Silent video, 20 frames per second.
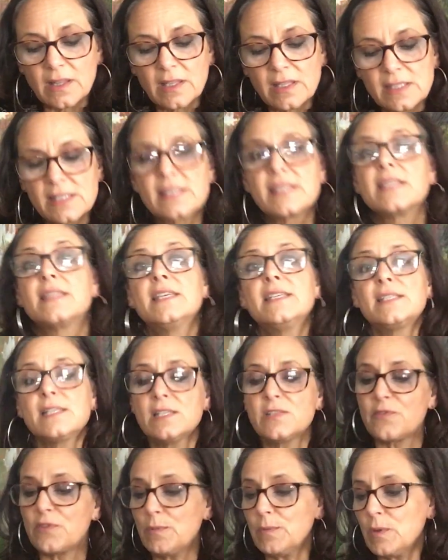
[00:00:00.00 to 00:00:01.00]
let's see, this
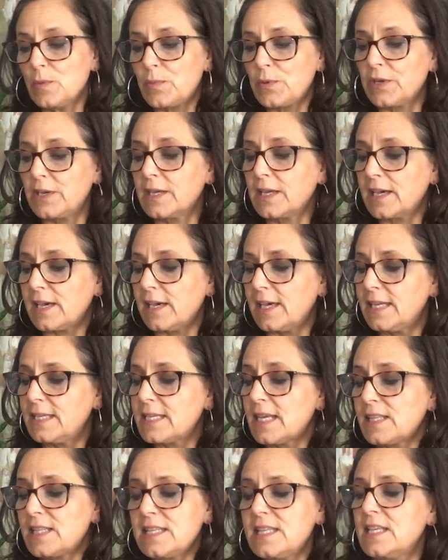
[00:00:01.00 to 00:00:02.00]
is from the book
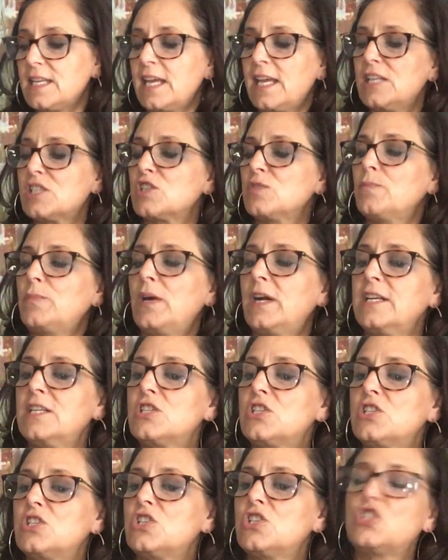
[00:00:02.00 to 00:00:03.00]
Death of the Nation by
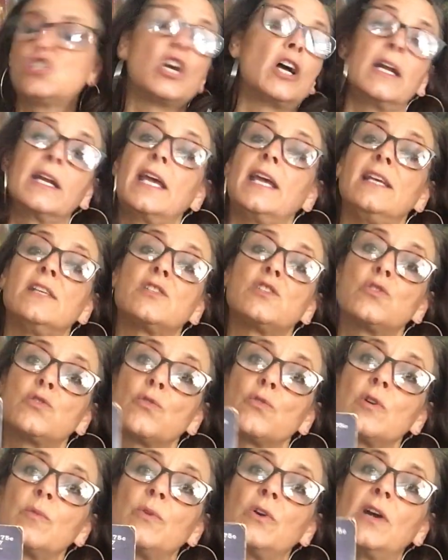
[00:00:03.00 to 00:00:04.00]
John A.
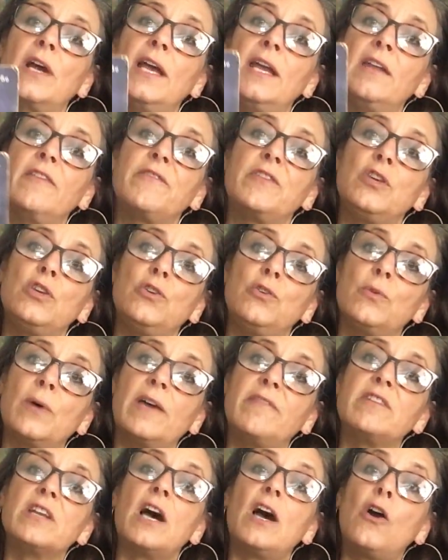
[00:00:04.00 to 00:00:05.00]
Stormer. And if you
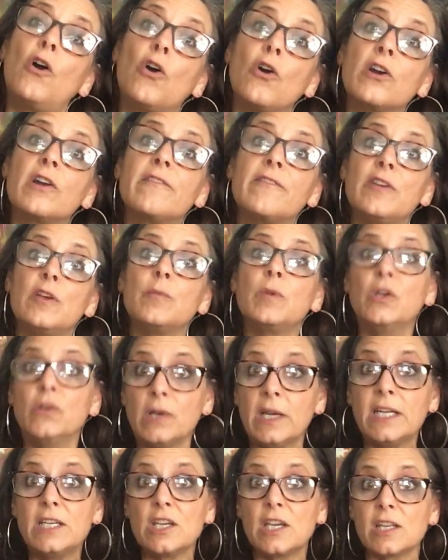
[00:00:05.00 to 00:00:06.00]
have not heard of him, you
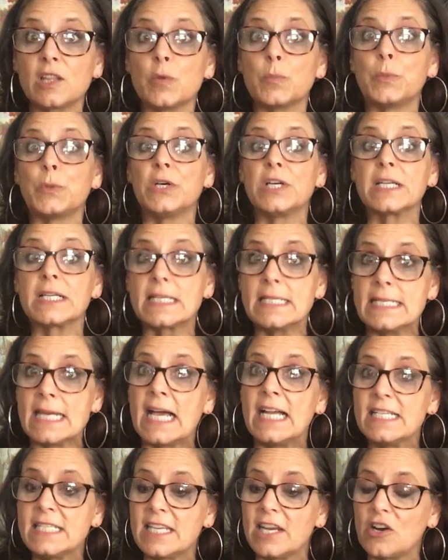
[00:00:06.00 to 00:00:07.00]
need to get the book
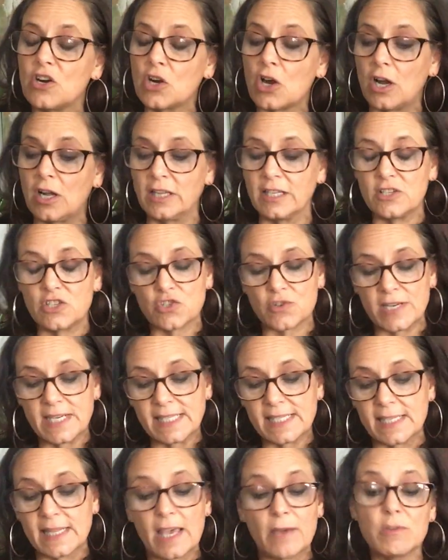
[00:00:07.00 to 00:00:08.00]
None Dare Call It
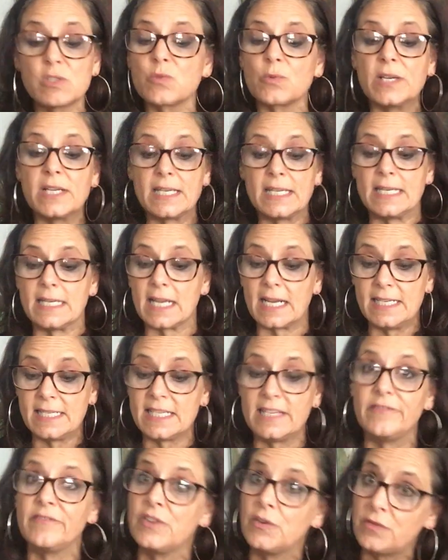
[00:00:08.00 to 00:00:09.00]
Treason. That was written in
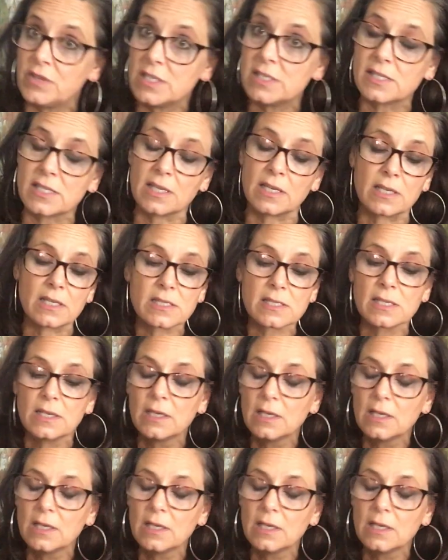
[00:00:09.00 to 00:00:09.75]
1956.